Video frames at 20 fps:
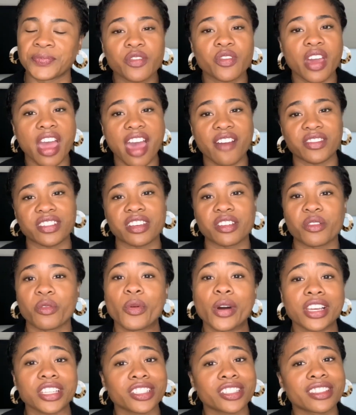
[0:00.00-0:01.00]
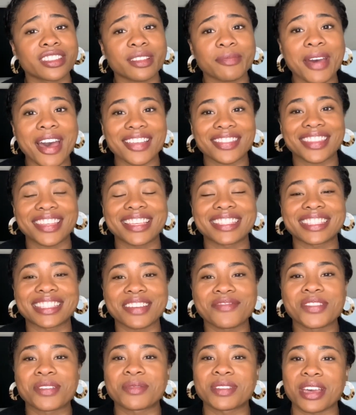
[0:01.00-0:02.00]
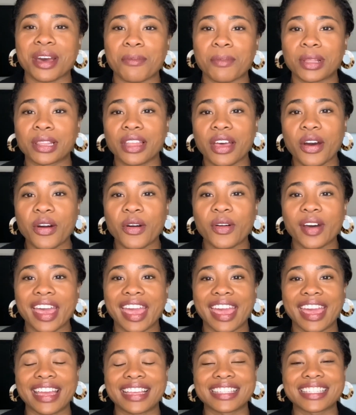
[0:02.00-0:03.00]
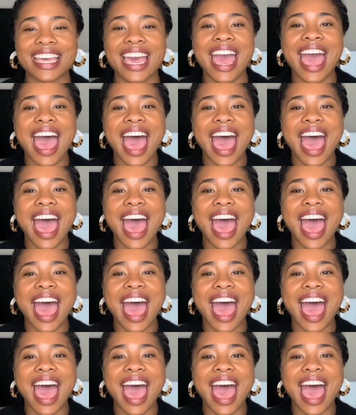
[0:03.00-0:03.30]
If you have any questions about these, leave them down below, and